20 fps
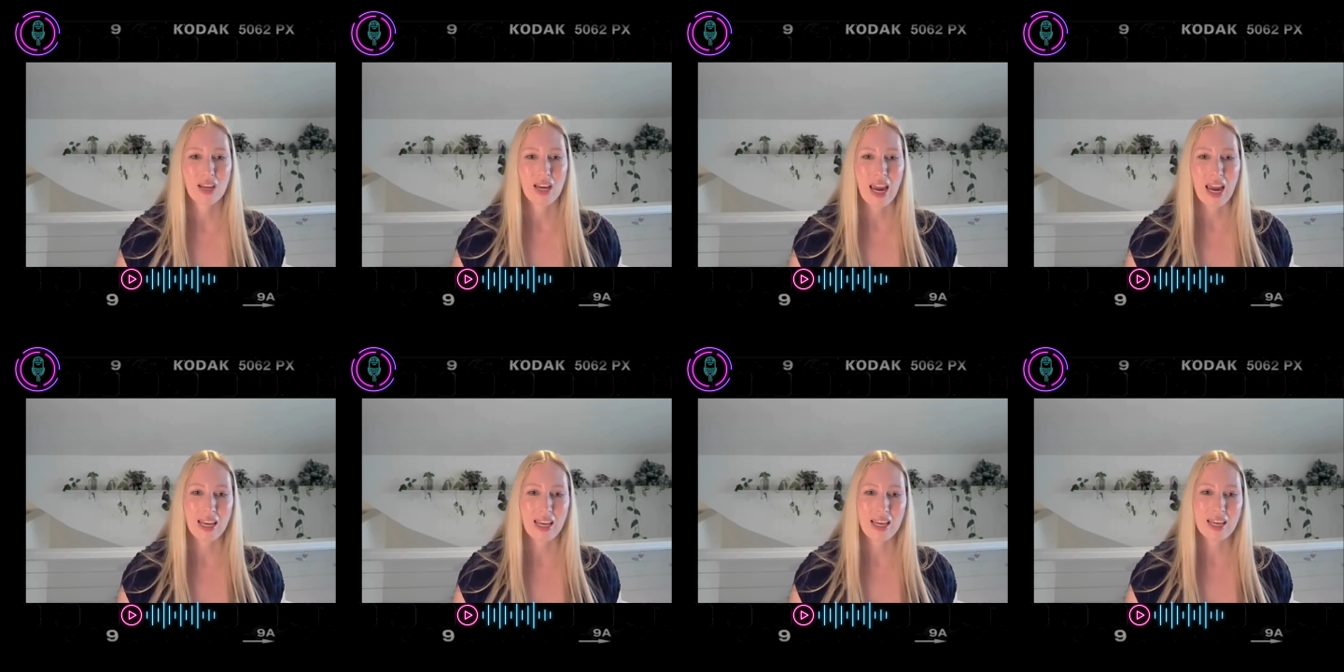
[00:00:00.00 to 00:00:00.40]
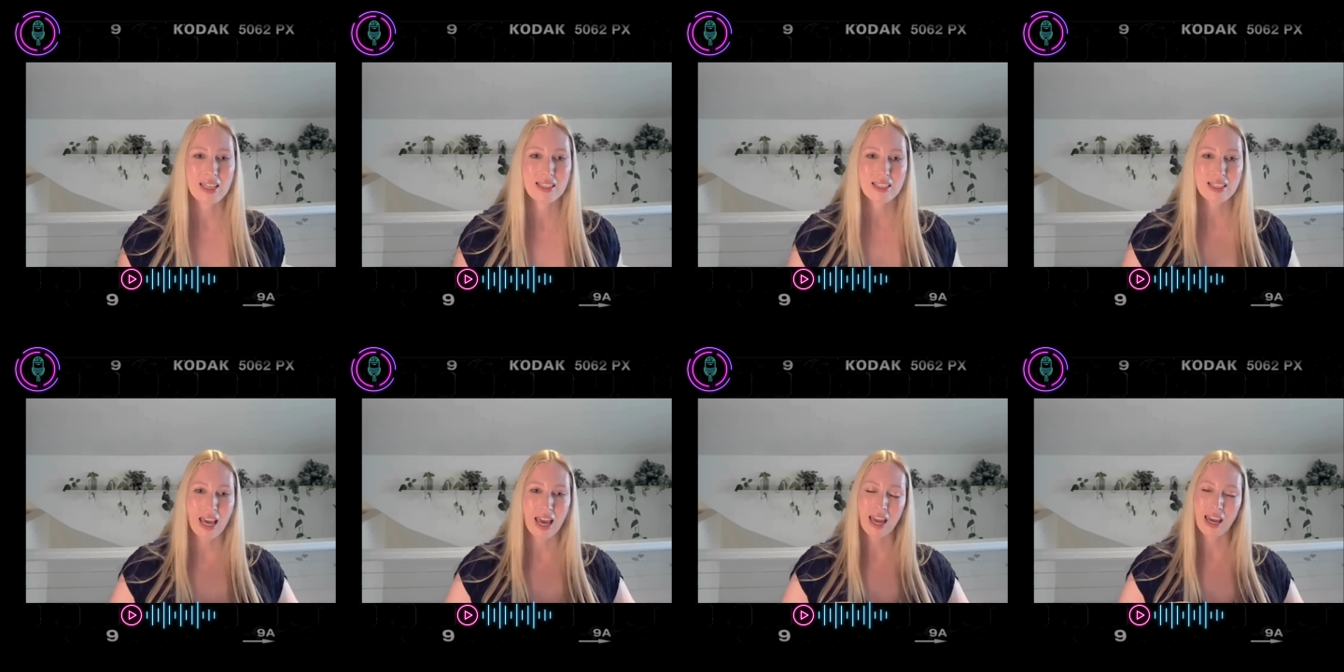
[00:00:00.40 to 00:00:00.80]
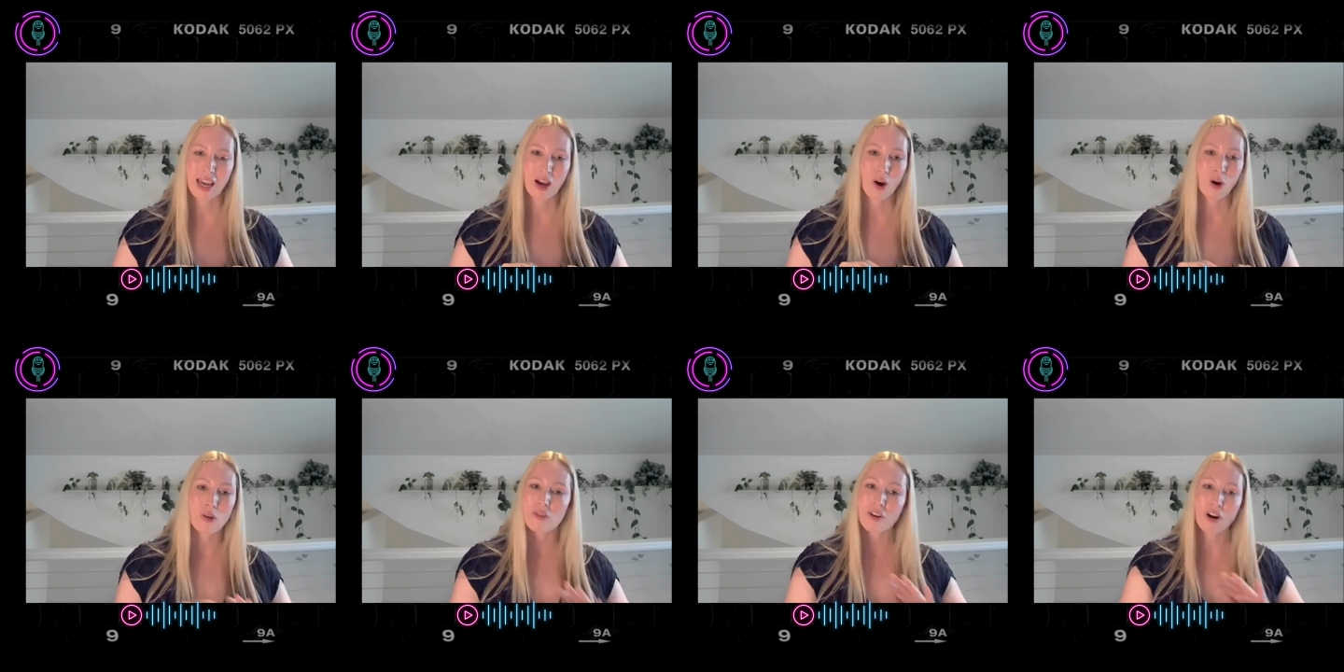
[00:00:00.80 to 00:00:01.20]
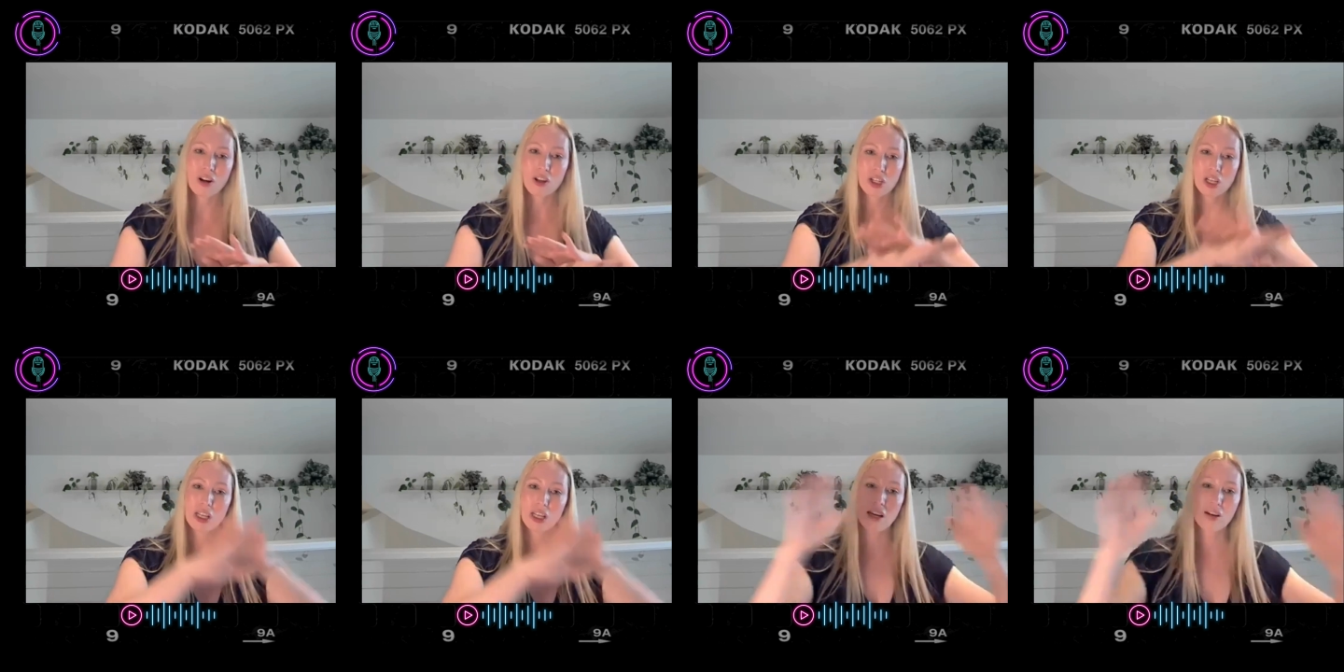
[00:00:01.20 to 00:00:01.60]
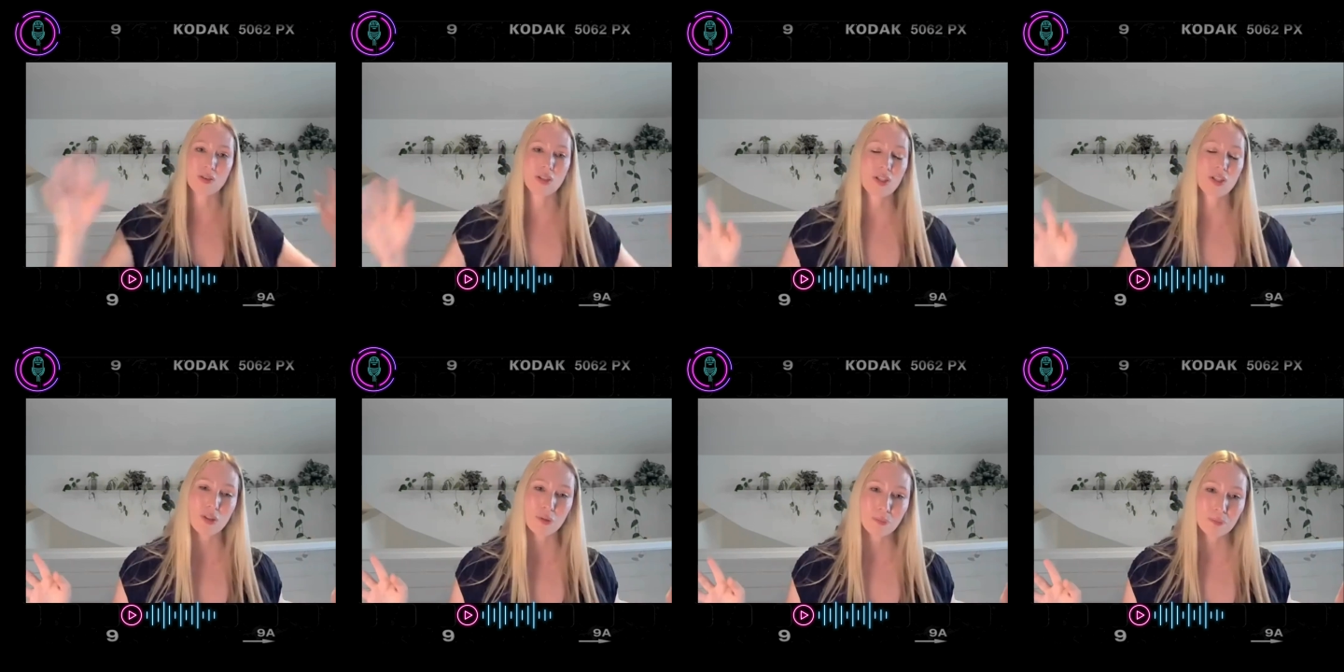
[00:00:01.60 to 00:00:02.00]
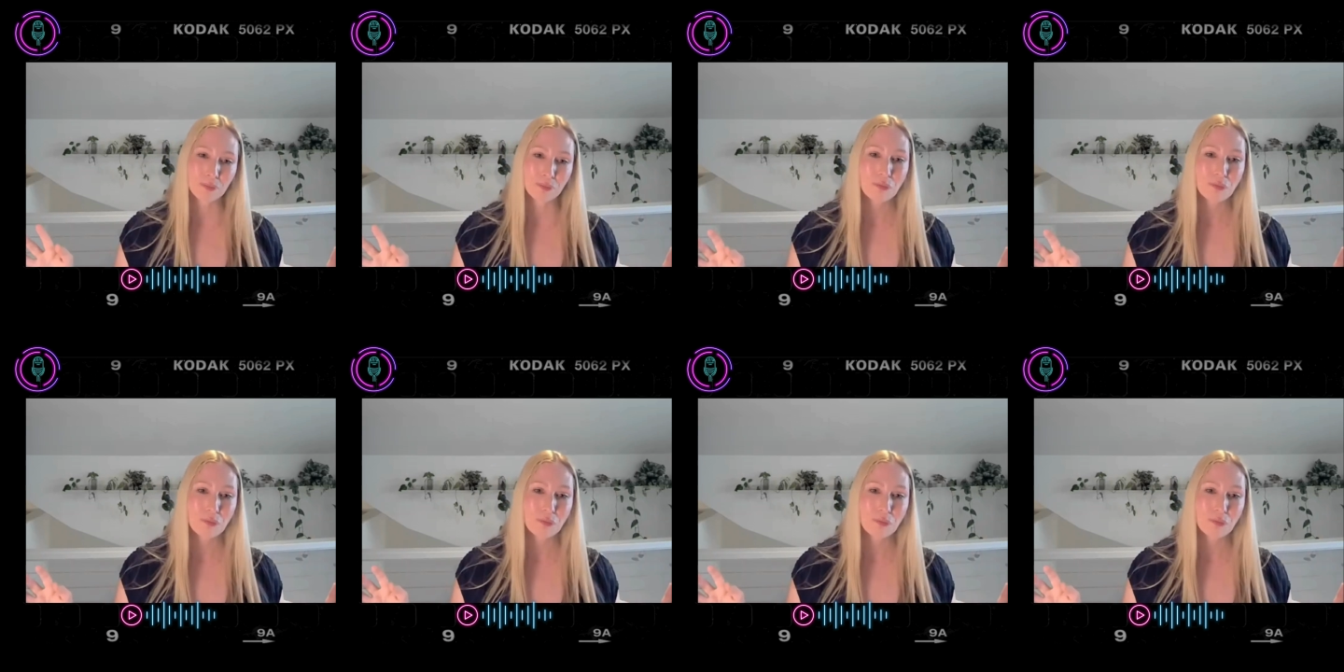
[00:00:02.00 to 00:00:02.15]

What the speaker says: It is a overarching ecosystem.